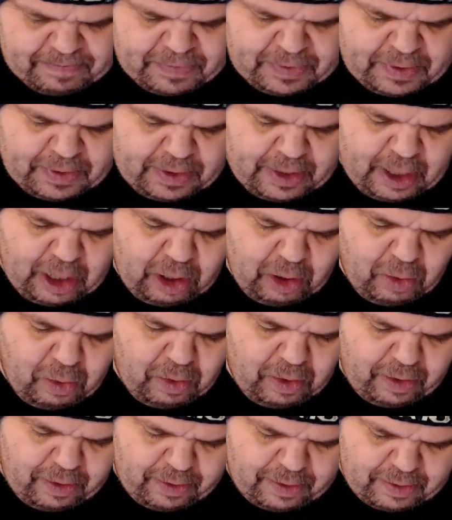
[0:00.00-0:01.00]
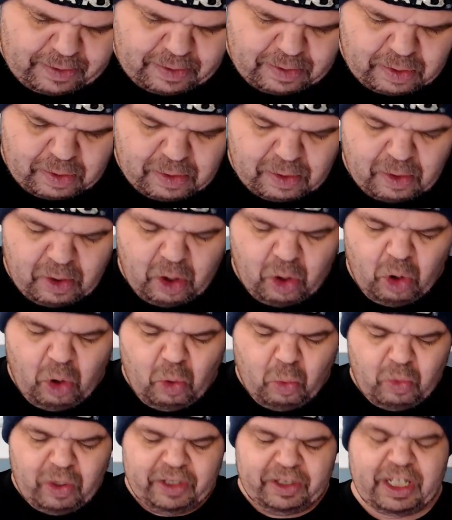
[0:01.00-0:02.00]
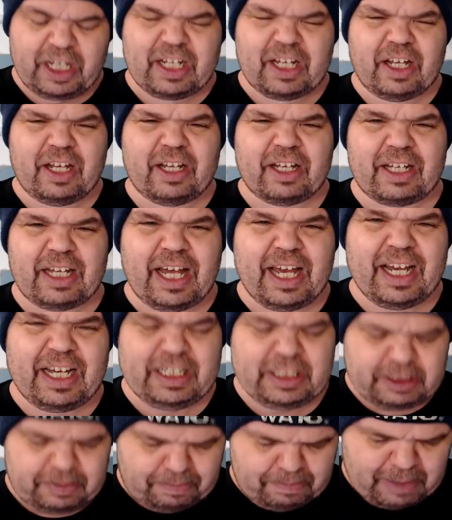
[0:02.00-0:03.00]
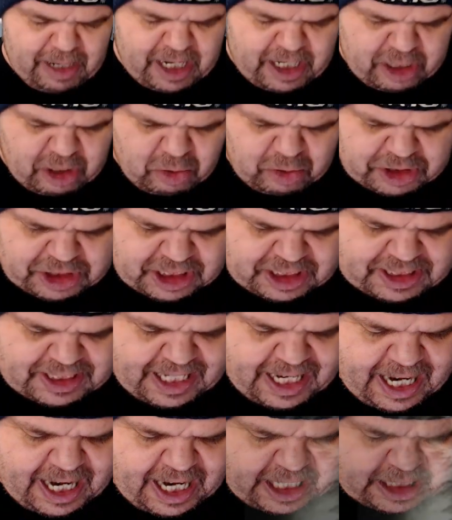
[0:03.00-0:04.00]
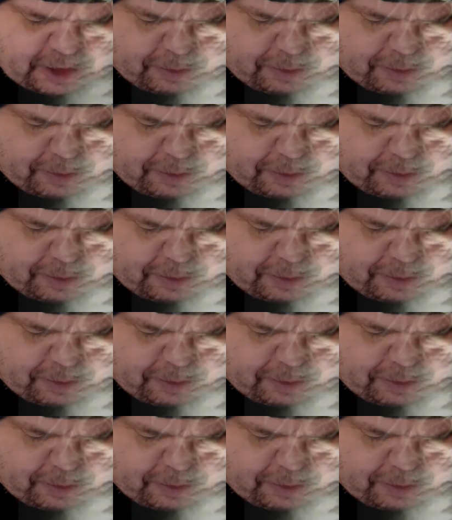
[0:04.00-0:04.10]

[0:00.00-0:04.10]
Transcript: Now, when they land, Mando is attacked